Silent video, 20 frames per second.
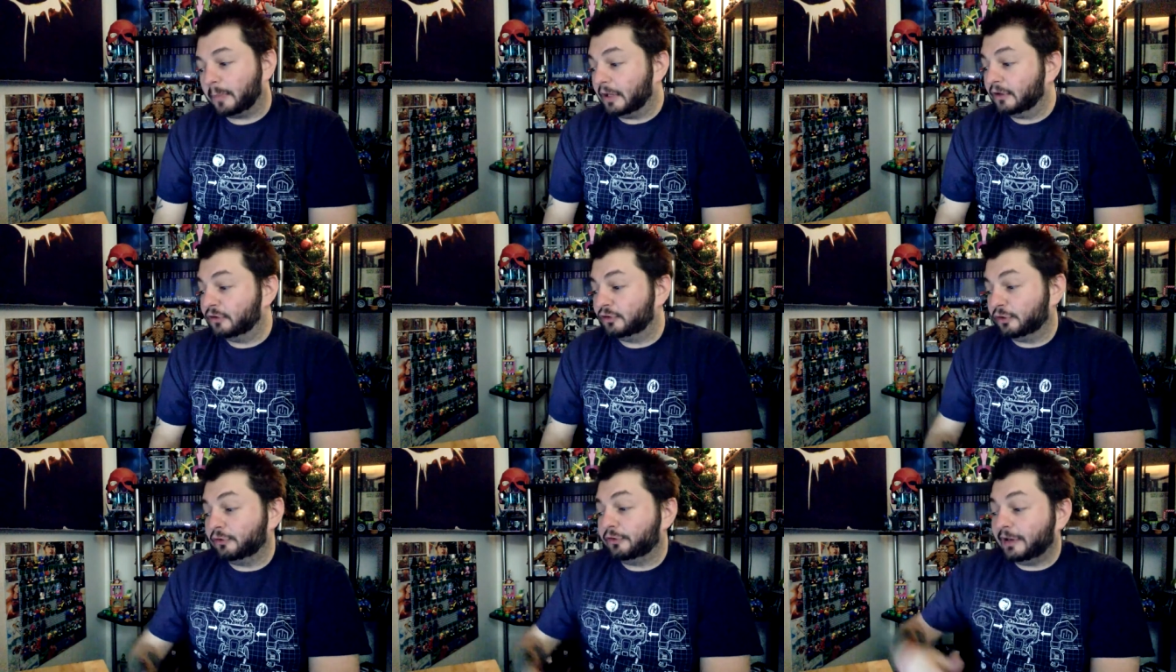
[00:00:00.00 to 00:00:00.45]

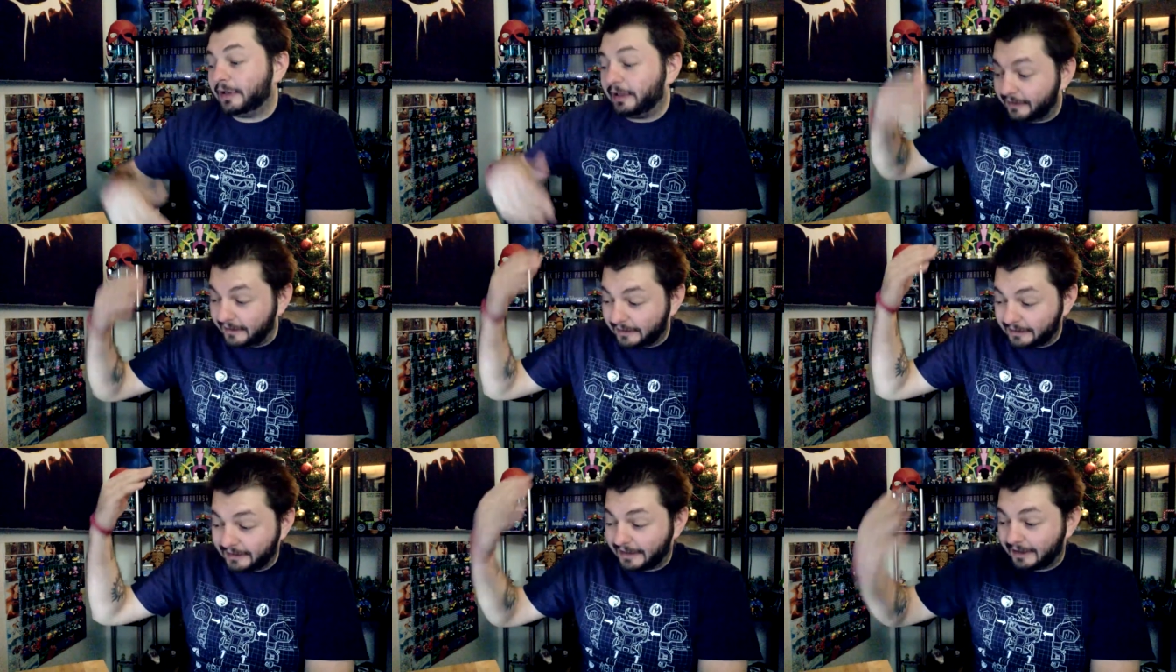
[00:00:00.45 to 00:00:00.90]
And sure as
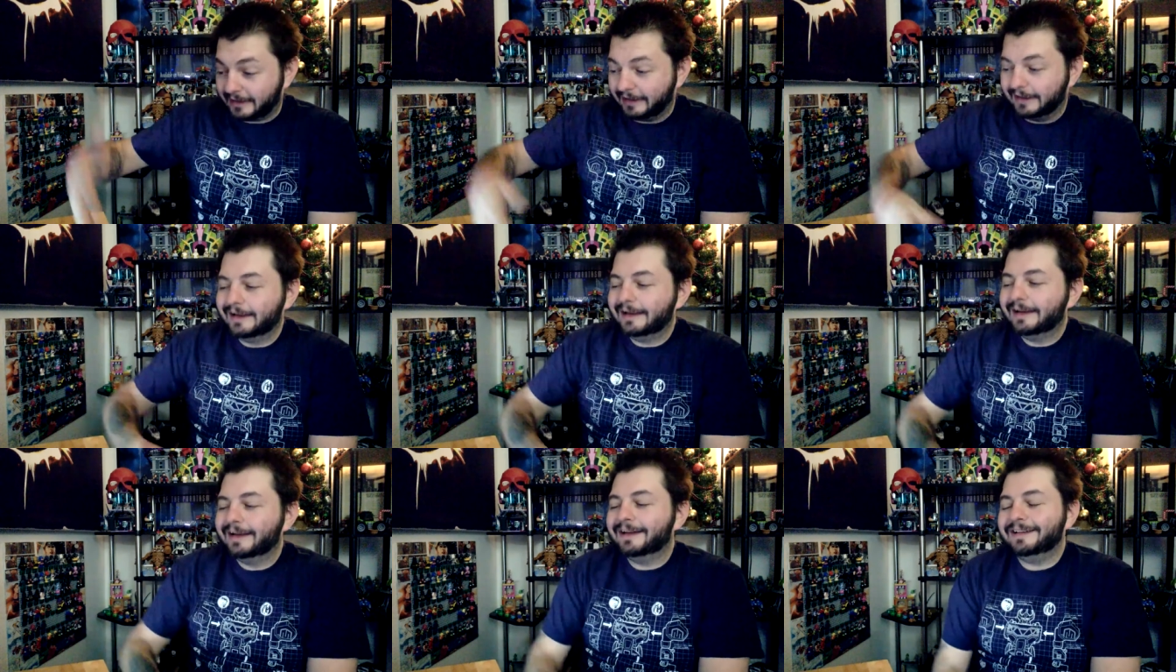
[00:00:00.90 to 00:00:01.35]
anything, like,
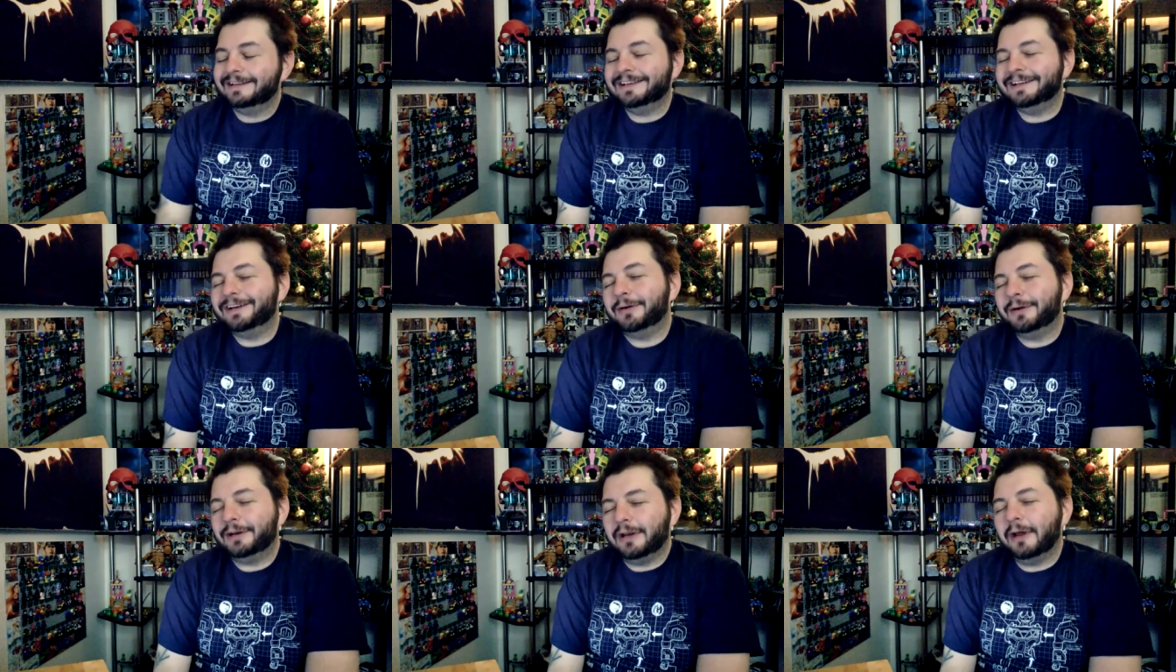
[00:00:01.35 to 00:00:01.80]
you
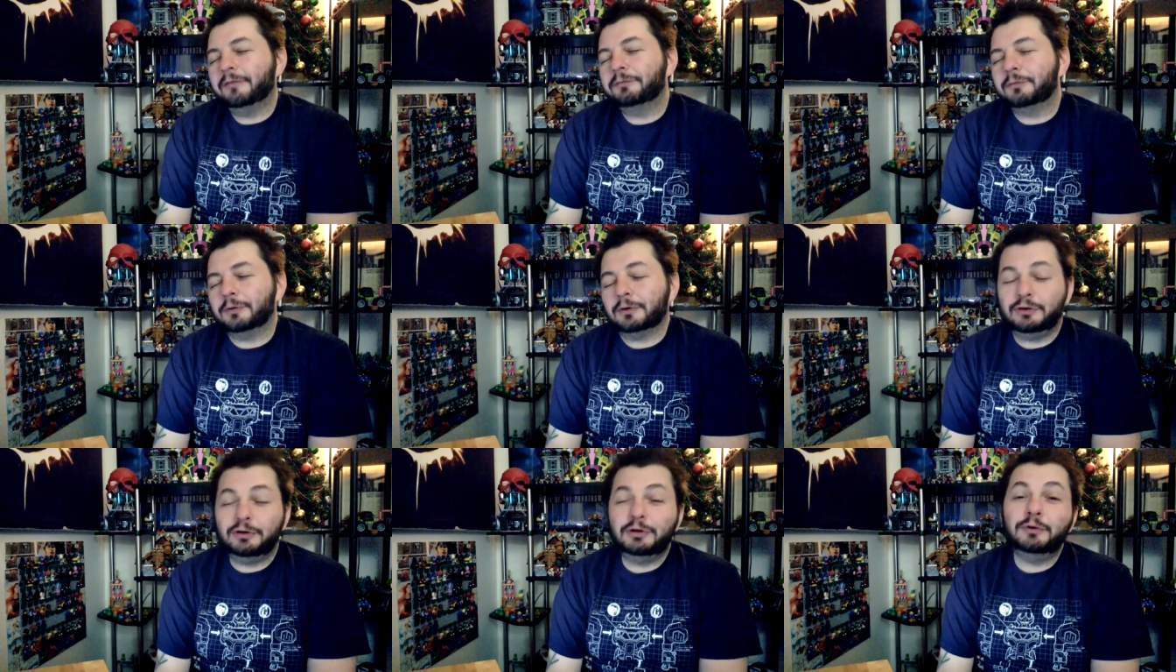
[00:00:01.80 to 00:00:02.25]
know, enough
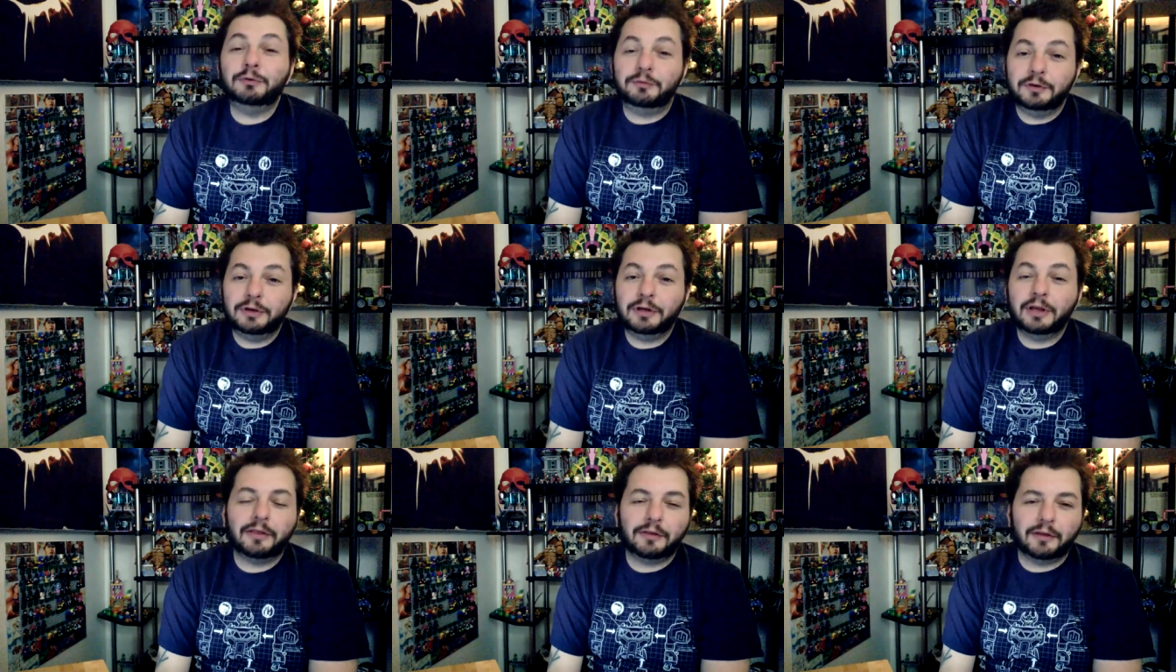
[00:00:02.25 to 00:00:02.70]
for two
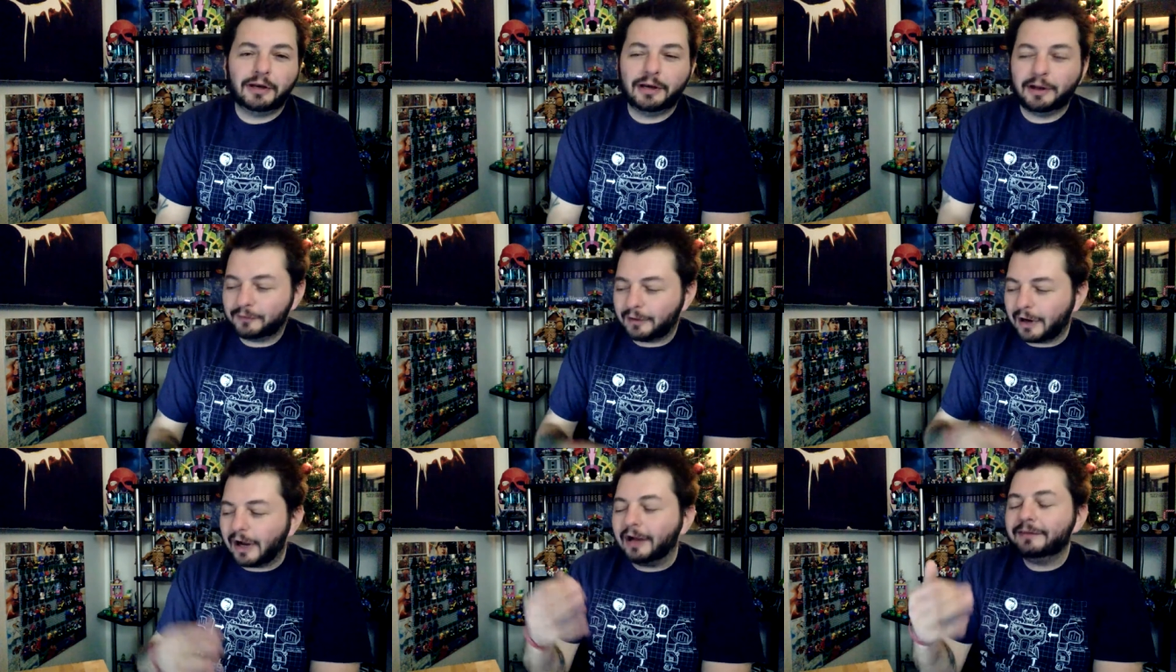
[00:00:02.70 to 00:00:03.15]
enough,
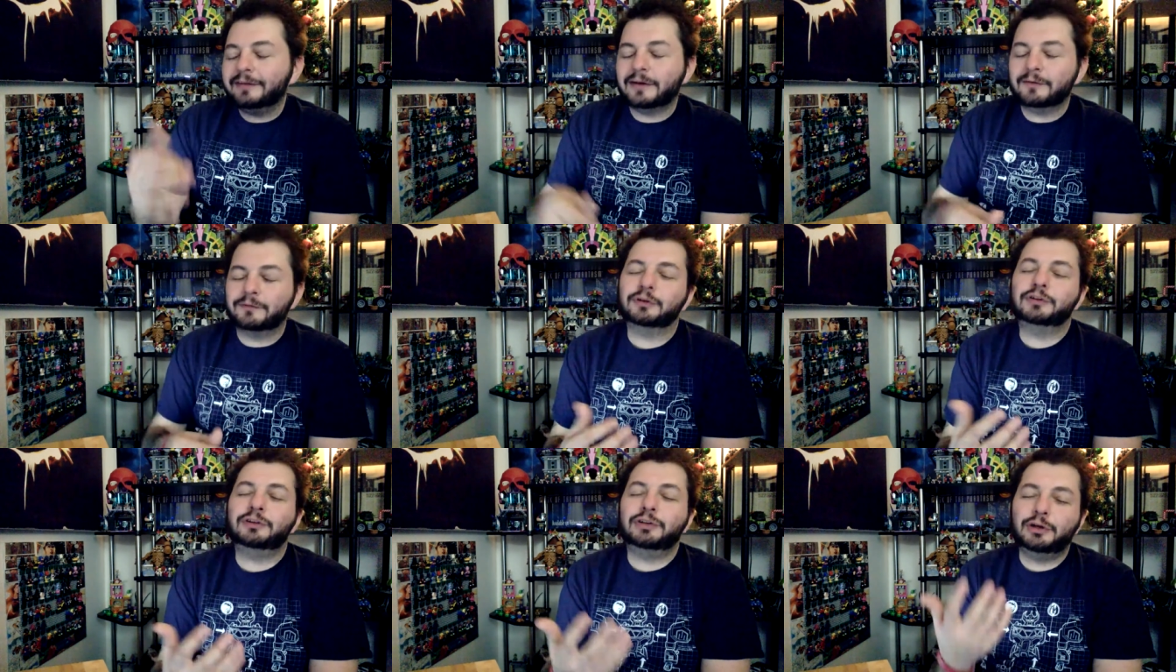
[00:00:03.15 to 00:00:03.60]
enough
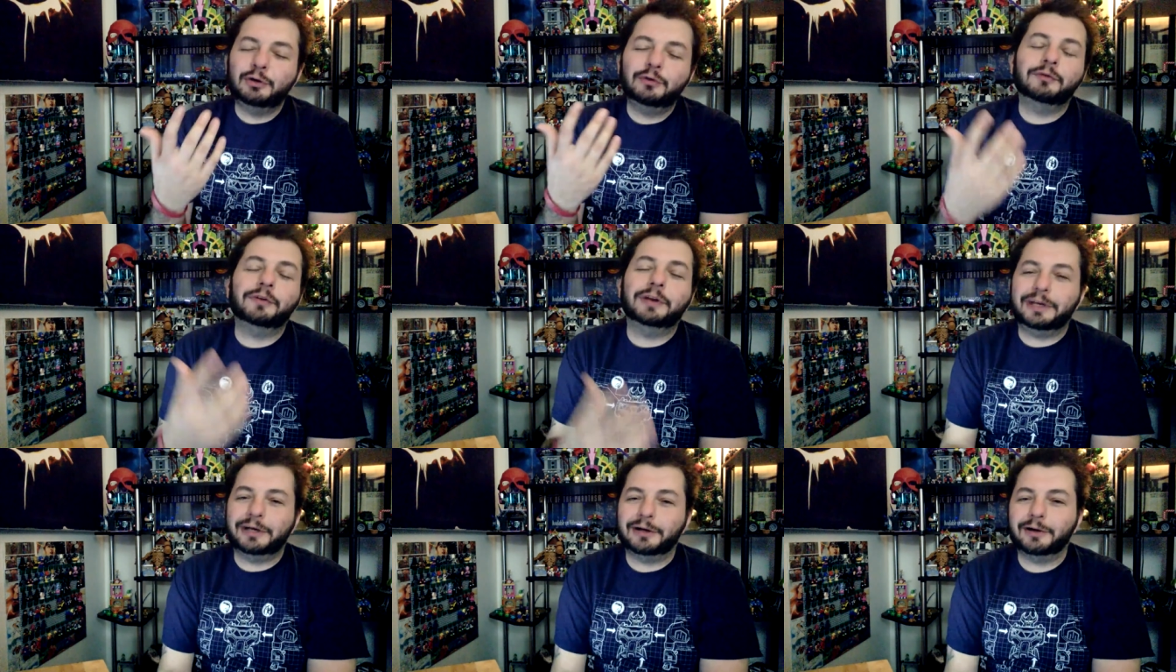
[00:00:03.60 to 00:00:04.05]
content for two
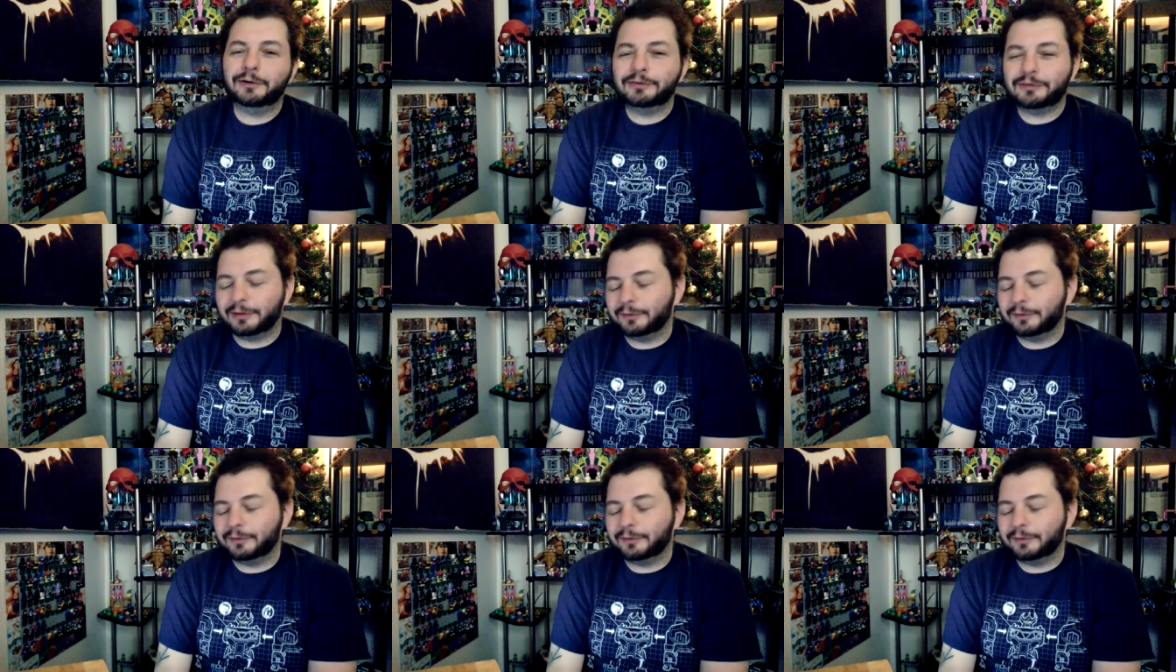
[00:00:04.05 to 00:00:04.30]
videos.